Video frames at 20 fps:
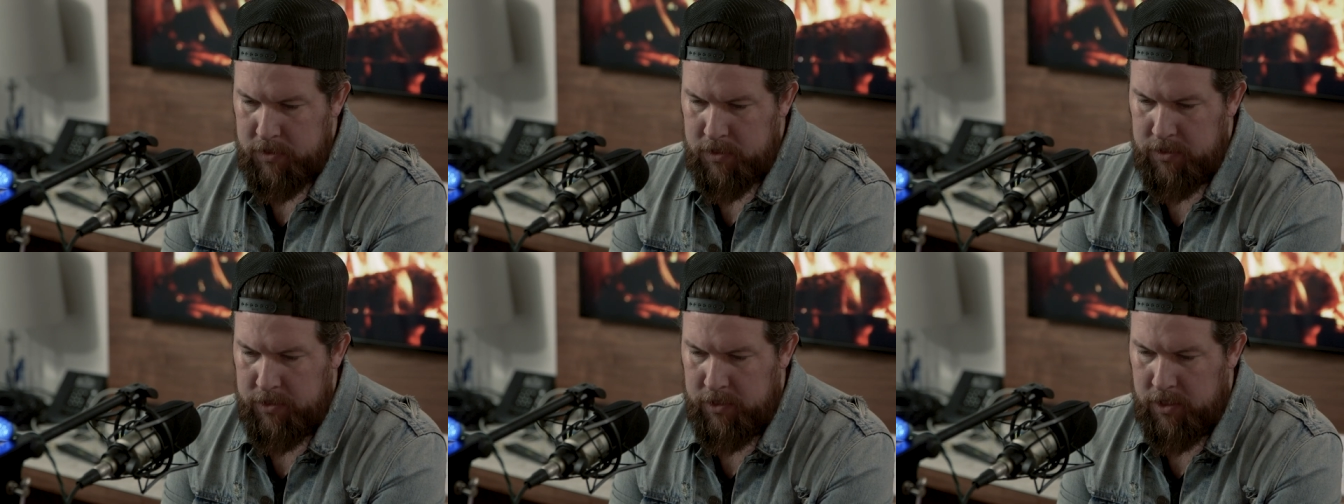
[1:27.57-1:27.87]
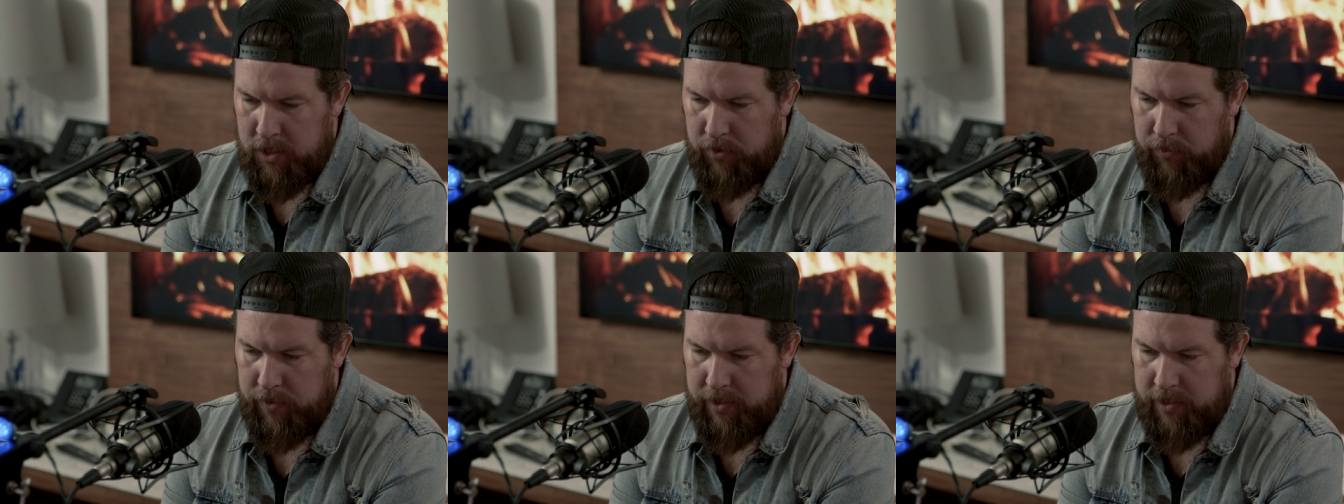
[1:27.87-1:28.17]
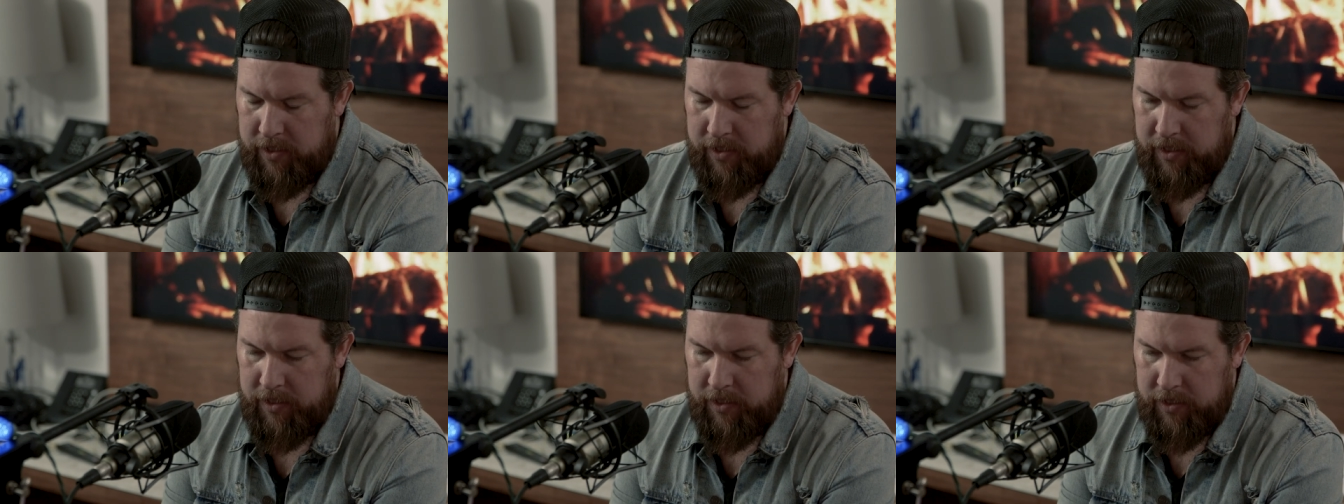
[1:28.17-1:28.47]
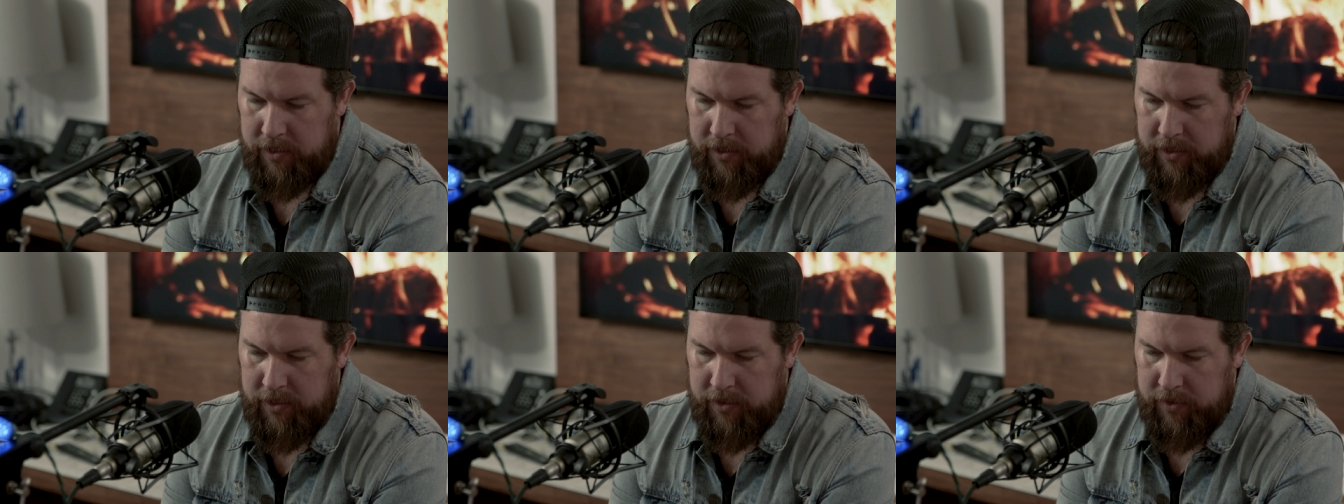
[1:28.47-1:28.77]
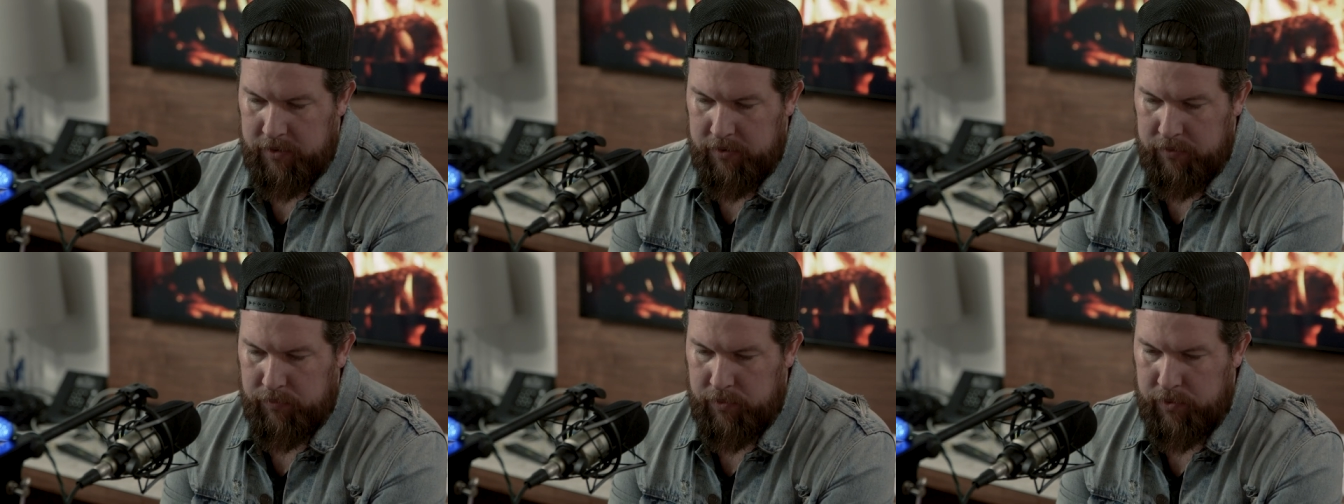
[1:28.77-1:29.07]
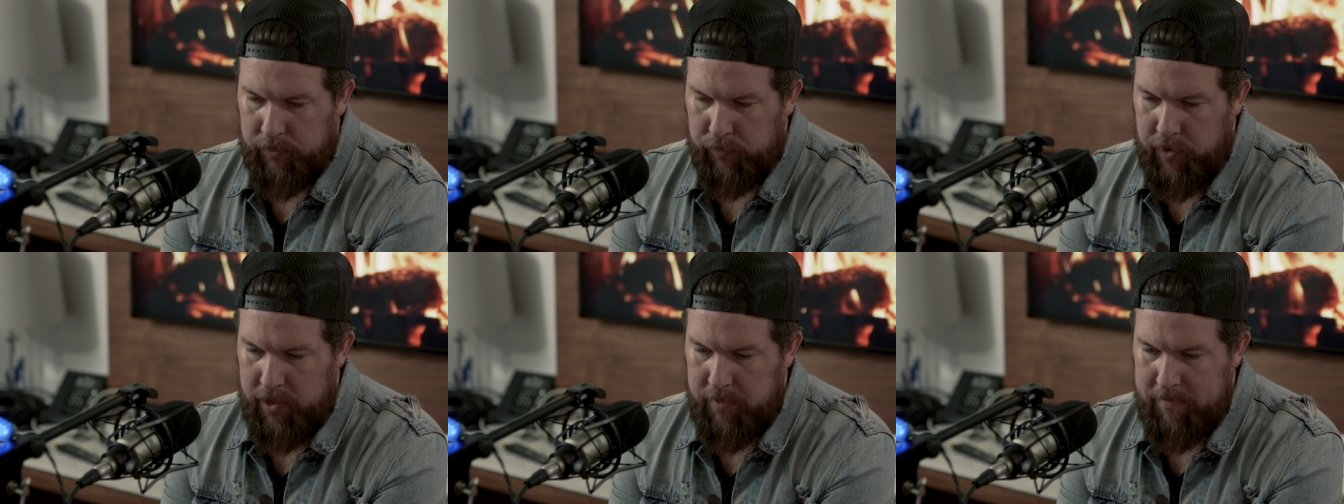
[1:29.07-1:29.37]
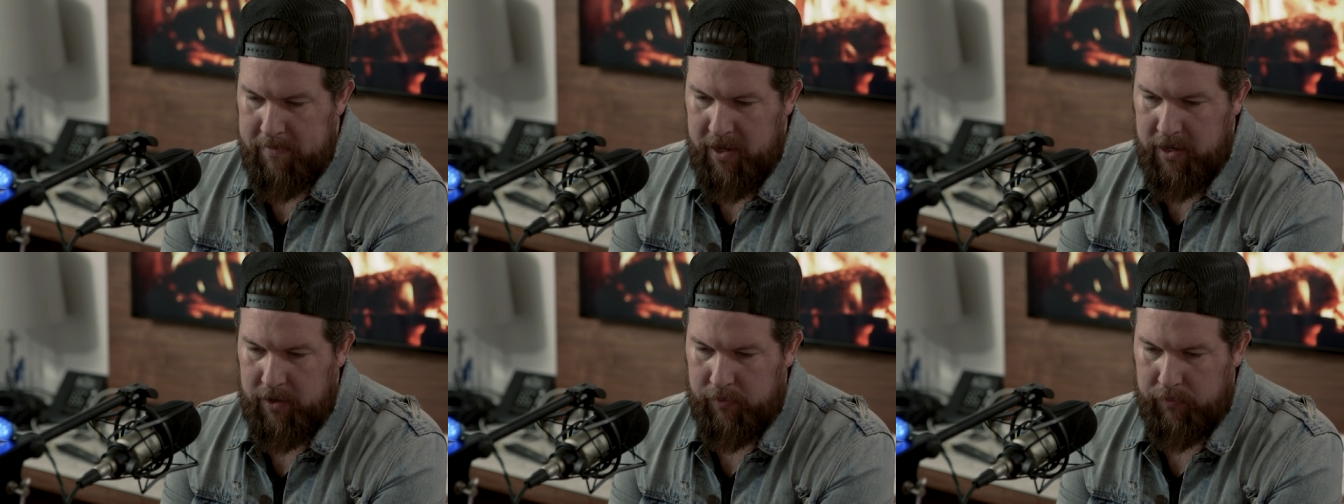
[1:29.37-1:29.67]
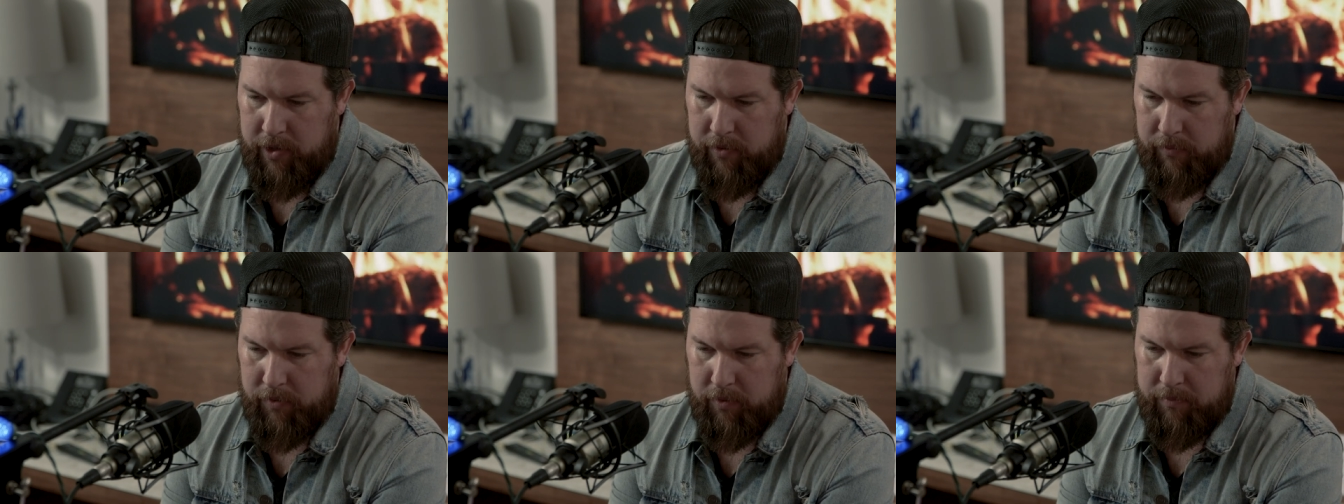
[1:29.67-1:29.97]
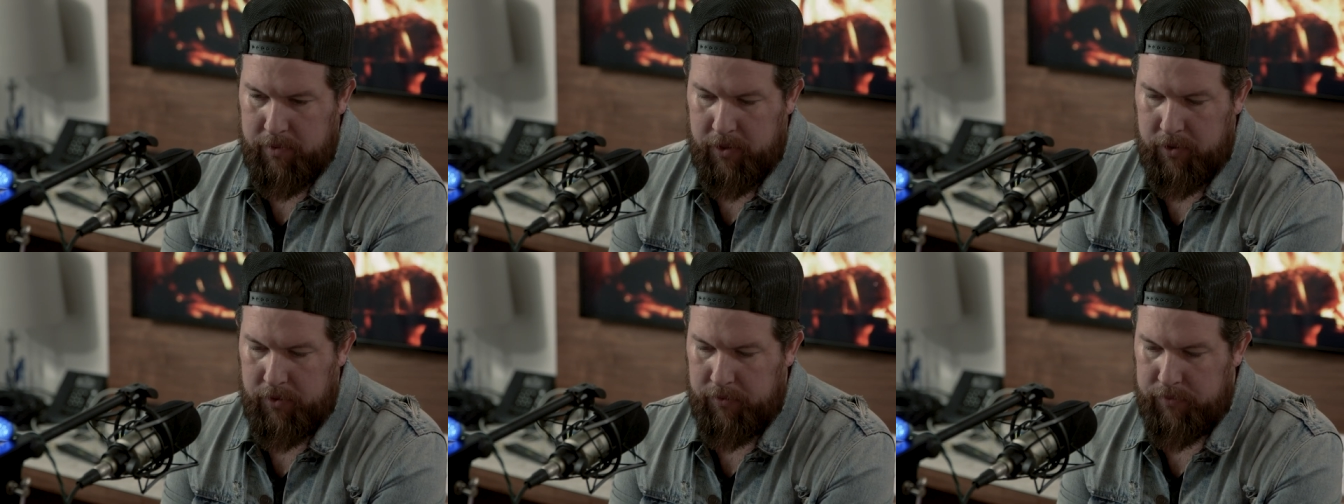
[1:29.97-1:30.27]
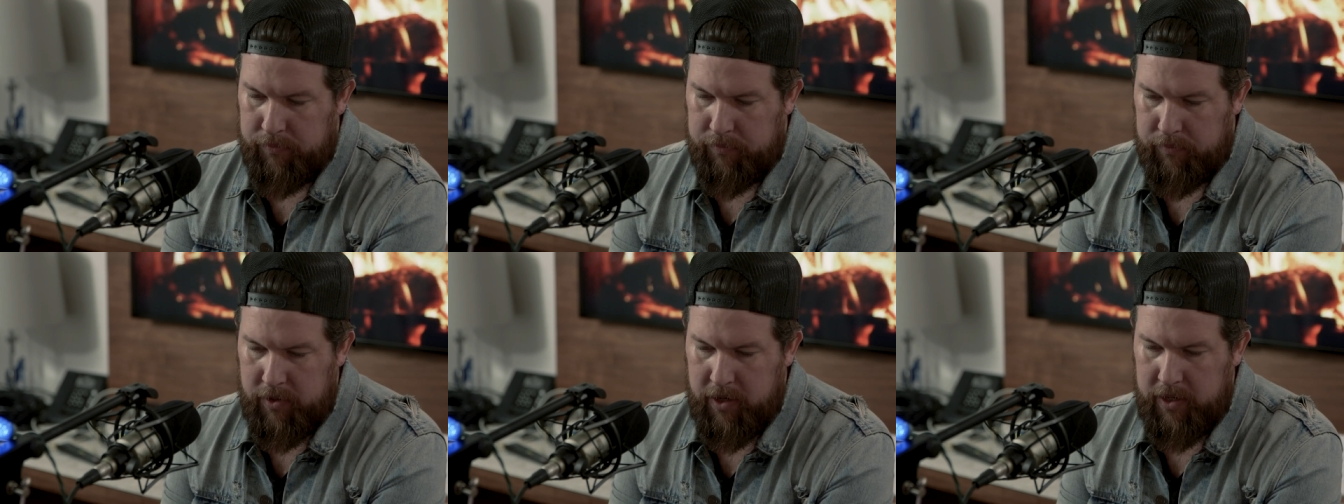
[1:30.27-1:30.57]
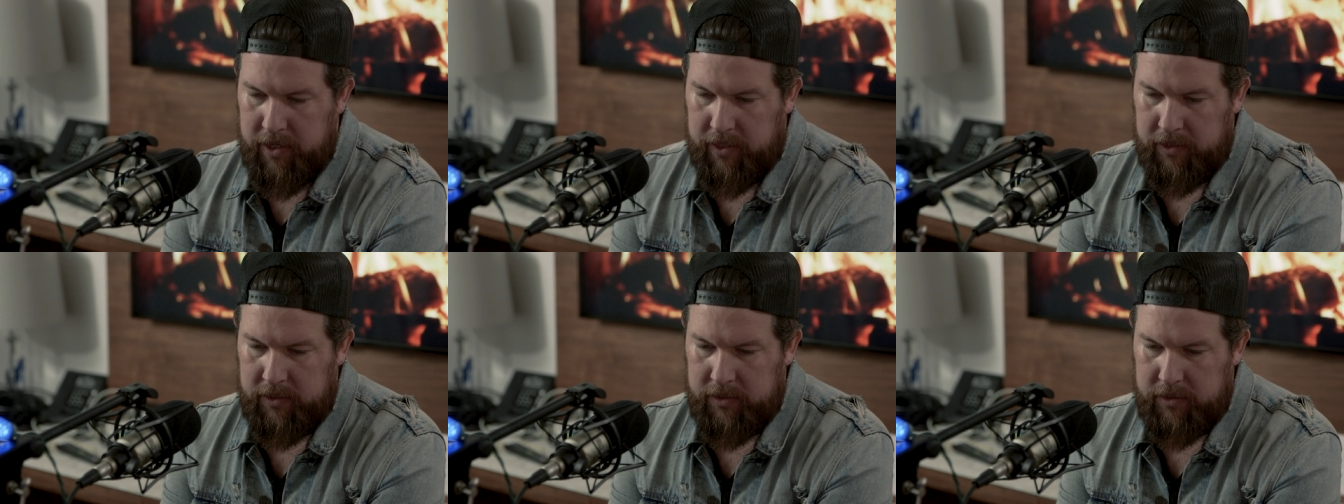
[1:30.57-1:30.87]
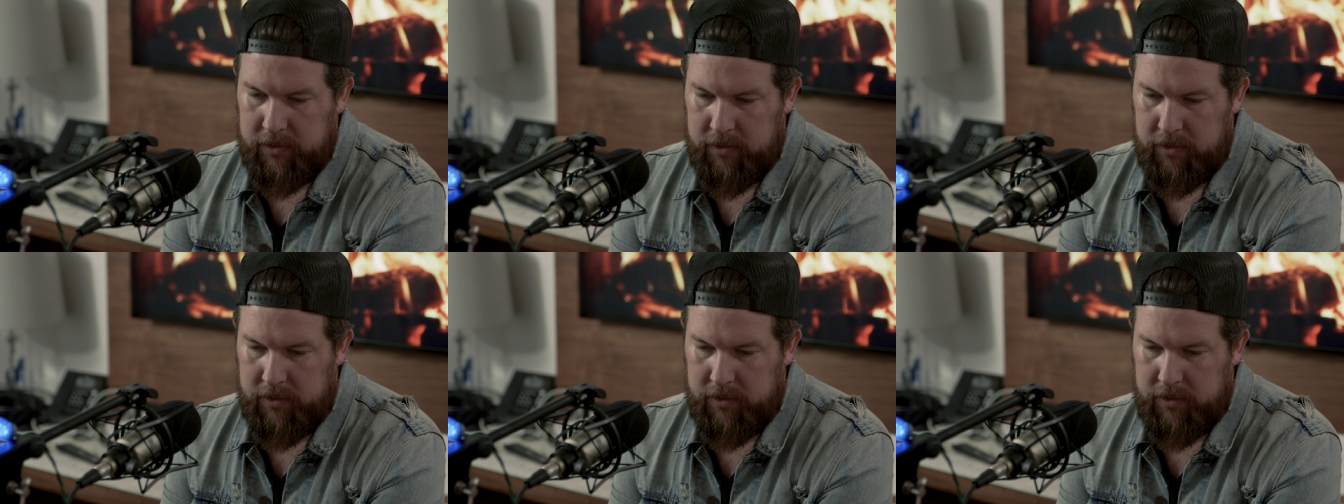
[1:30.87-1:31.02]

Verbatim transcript: you know, and when we met, we were both running.